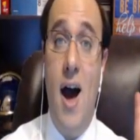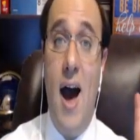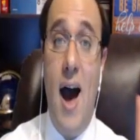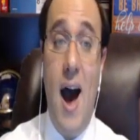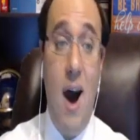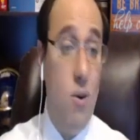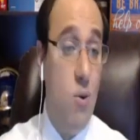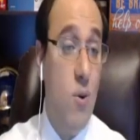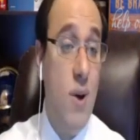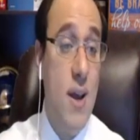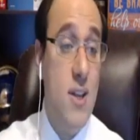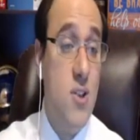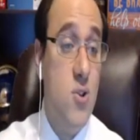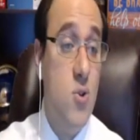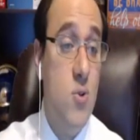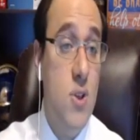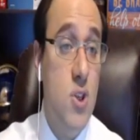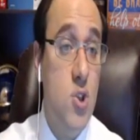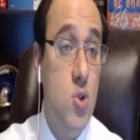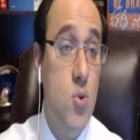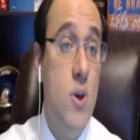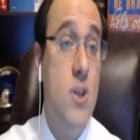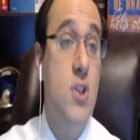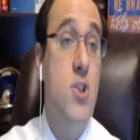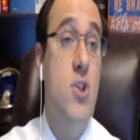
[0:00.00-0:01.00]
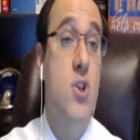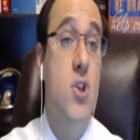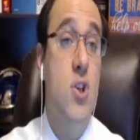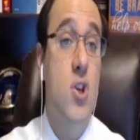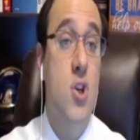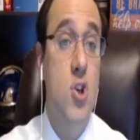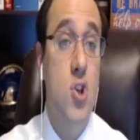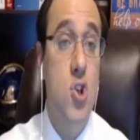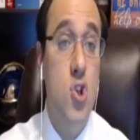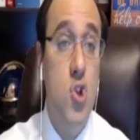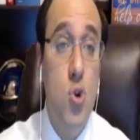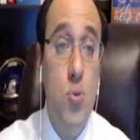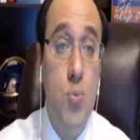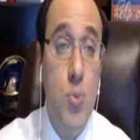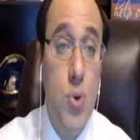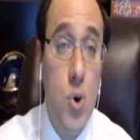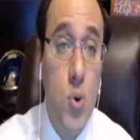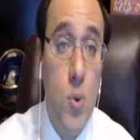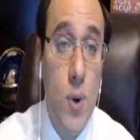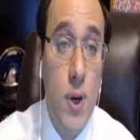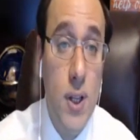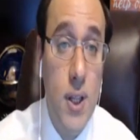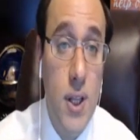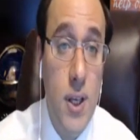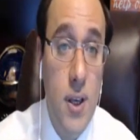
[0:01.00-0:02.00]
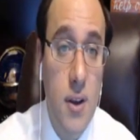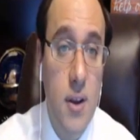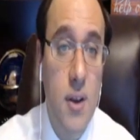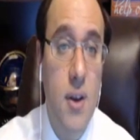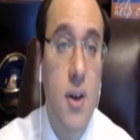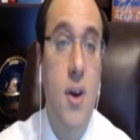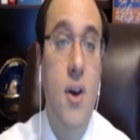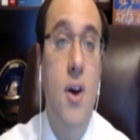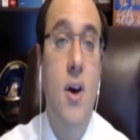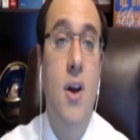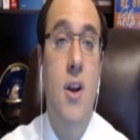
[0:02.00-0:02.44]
How do I answer this question? Super quickly.